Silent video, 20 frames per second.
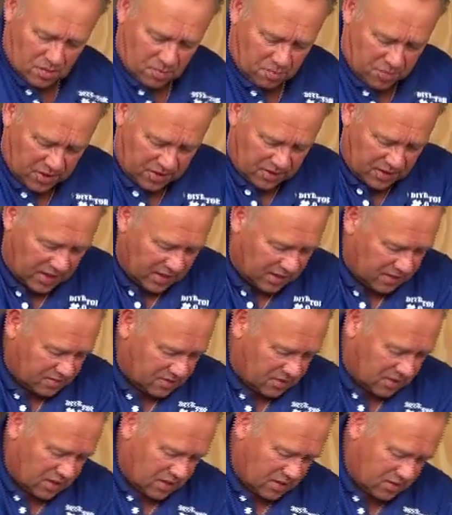bring
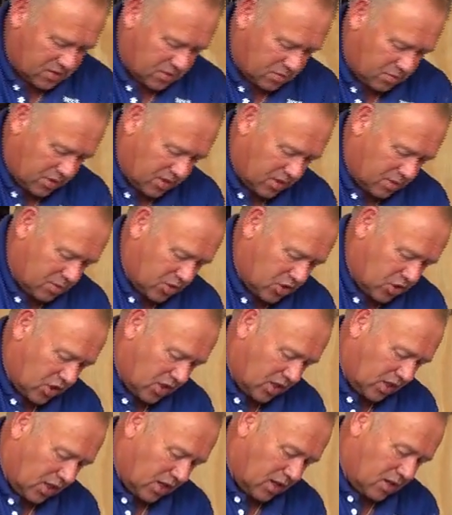the
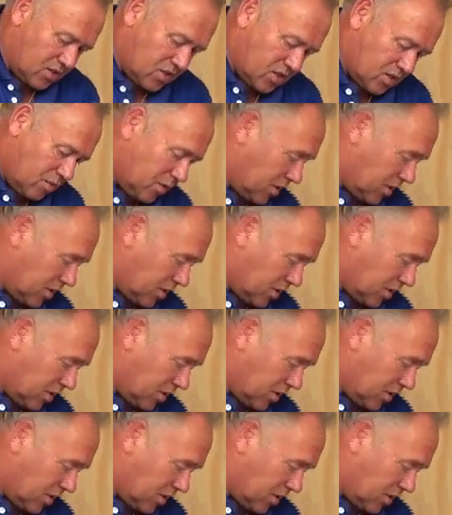machine closer